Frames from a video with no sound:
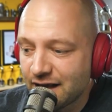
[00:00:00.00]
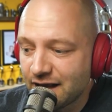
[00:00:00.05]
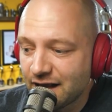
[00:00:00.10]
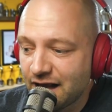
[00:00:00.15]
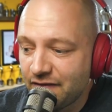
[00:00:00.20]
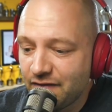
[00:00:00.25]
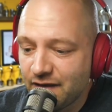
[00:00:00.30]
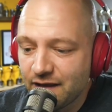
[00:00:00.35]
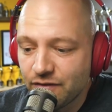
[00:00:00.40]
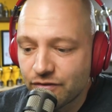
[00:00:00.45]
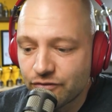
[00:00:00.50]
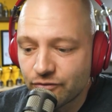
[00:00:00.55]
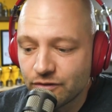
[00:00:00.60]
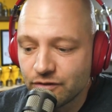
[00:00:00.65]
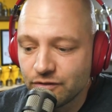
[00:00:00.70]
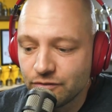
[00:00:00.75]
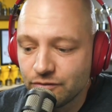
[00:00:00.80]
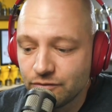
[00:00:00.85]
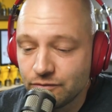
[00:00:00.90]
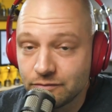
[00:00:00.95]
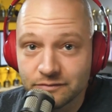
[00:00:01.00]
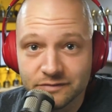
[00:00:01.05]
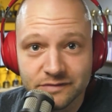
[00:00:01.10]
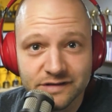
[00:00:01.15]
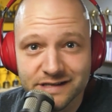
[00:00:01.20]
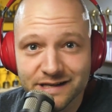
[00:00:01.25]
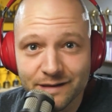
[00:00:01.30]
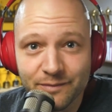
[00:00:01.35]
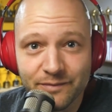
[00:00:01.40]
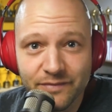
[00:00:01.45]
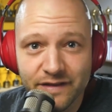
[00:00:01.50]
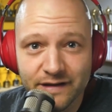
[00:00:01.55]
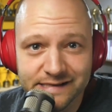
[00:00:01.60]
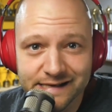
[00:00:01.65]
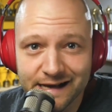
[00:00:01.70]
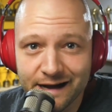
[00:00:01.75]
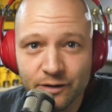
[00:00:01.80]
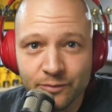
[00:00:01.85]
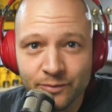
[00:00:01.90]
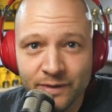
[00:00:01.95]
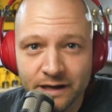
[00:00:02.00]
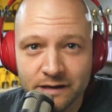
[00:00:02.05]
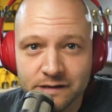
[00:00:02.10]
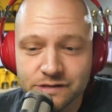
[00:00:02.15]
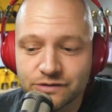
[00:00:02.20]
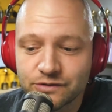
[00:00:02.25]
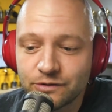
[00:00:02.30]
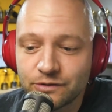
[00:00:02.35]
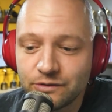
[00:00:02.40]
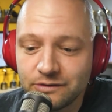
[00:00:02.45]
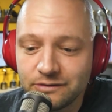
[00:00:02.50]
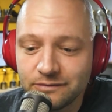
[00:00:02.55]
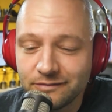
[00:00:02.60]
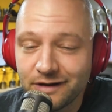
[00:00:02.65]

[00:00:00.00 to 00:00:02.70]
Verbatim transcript: And then through some things out of my control